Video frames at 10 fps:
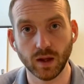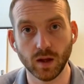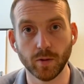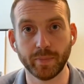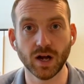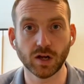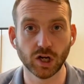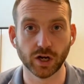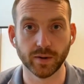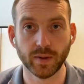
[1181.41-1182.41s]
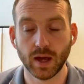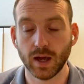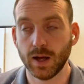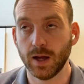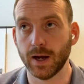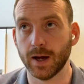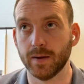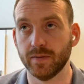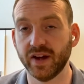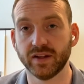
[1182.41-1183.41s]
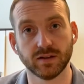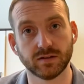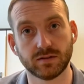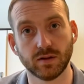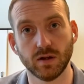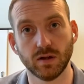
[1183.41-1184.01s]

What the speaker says: binocular. That is